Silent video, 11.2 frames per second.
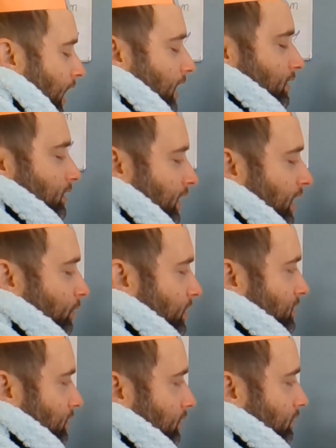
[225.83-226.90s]
Grand King
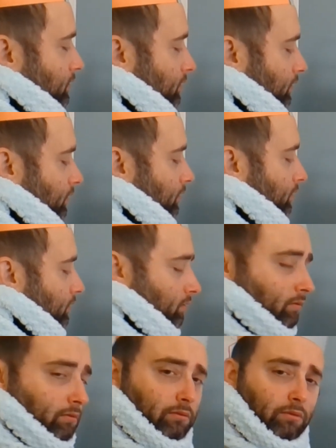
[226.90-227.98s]
Wizard.
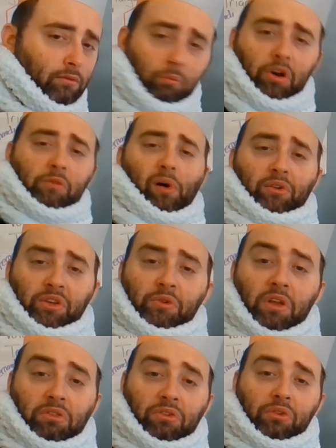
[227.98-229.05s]
What about
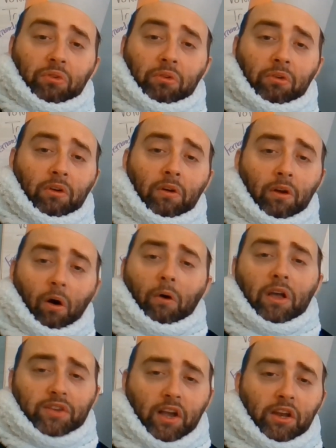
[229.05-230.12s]
units? Oh
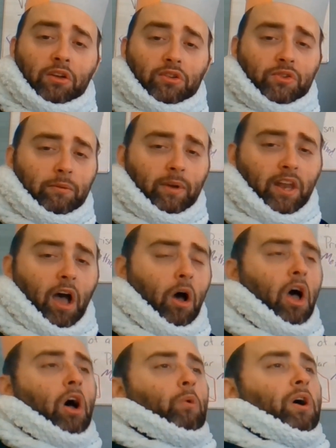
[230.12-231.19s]
yes, I can hear you screaming
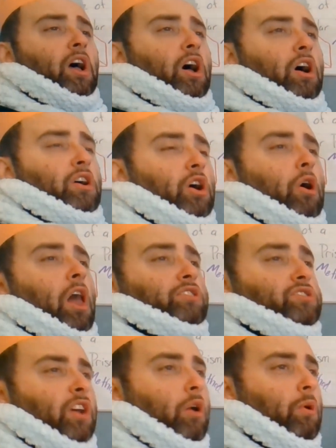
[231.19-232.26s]
now. We need
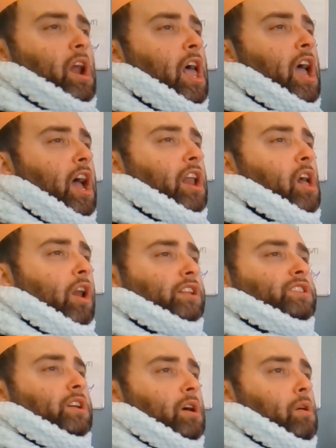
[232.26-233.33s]
units! We need
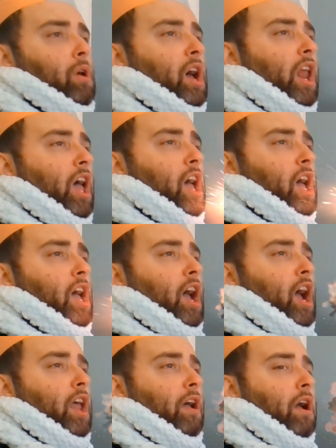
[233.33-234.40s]
units! We
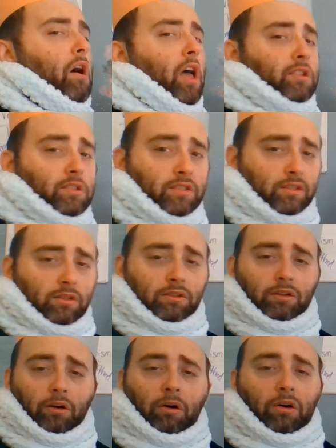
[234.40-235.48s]
need units!
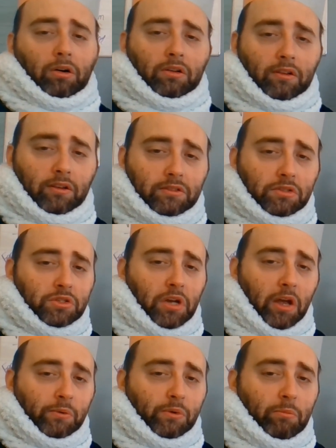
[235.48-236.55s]
Oh, such an
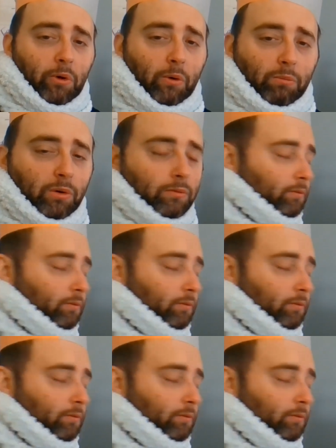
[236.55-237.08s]
angry mode.